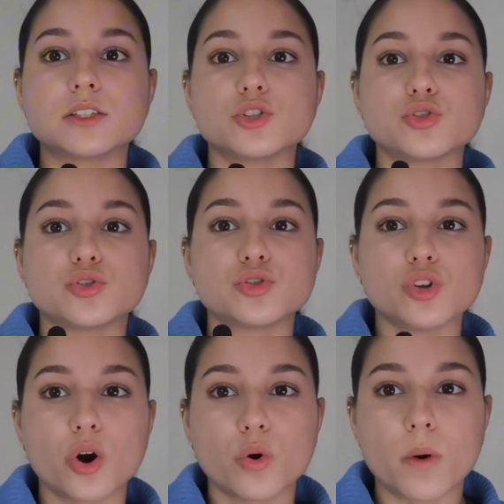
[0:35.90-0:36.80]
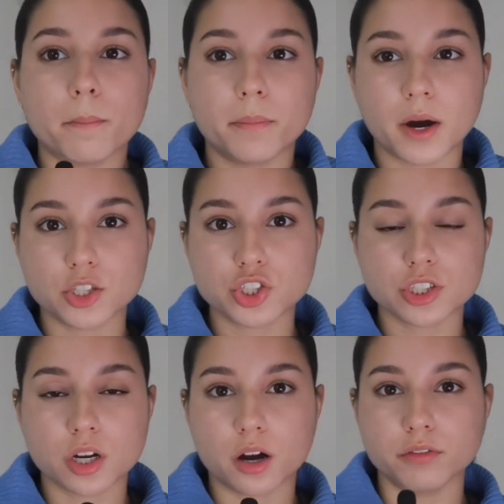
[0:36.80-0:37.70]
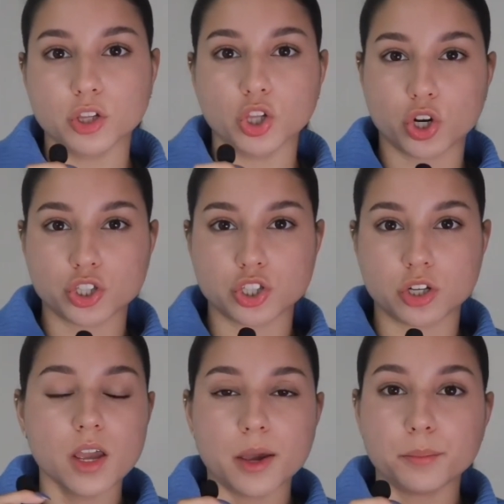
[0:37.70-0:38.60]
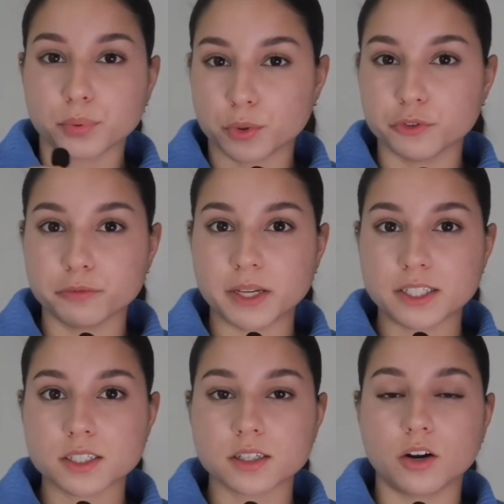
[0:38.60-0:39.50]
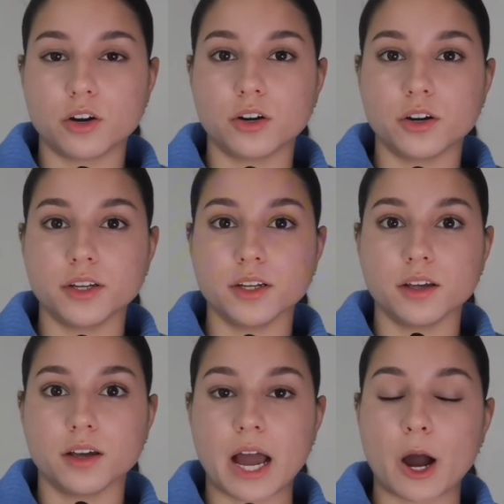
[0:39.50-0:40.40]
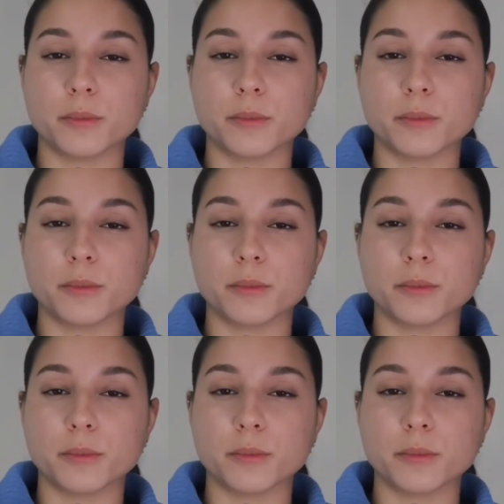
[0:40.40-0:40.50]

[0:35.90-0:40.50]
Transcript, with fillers: so much of a larger improvement on how much